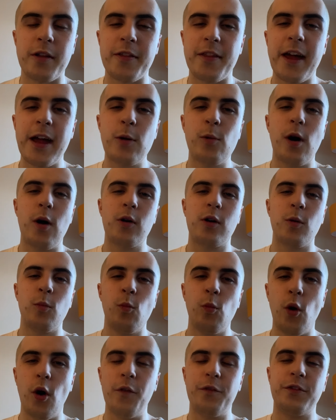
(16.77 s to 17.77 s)
They
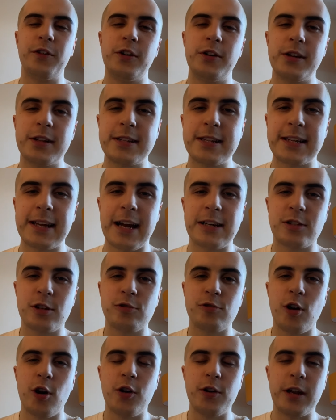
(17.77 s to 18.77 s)
welcome Watford to Carrow
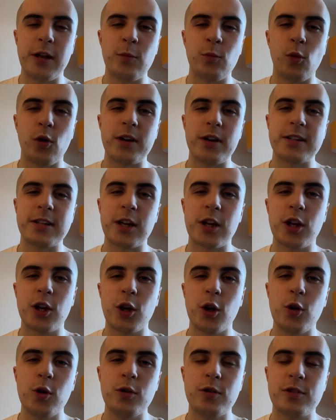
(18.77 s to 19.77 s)
Road in what is a
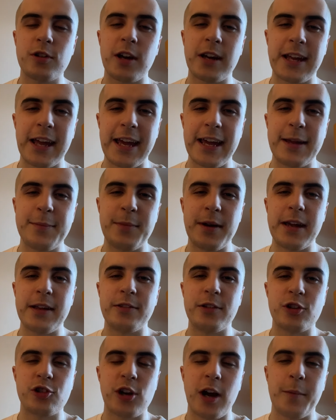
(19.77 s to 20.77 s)
huge game in
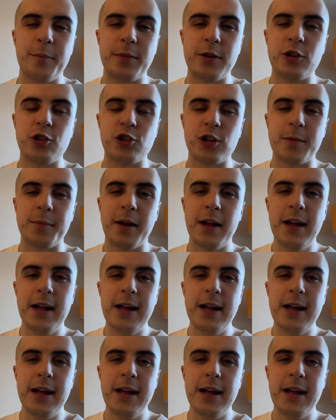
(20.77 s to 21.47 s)
the Championship